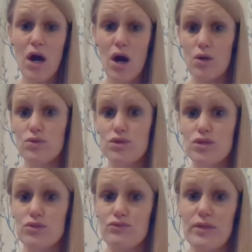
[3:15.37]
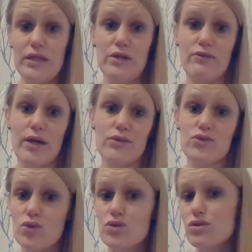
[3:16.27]
oh, she's a really great
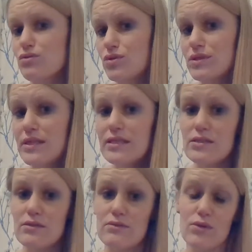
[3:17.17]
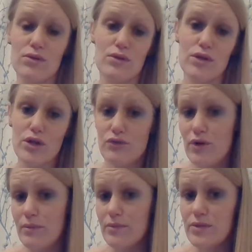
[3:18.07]
daughter or sister or
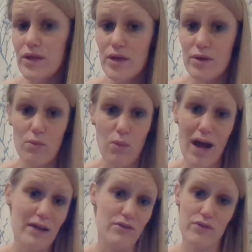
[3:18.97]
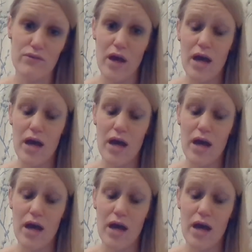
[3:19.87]
girlfriend, wife.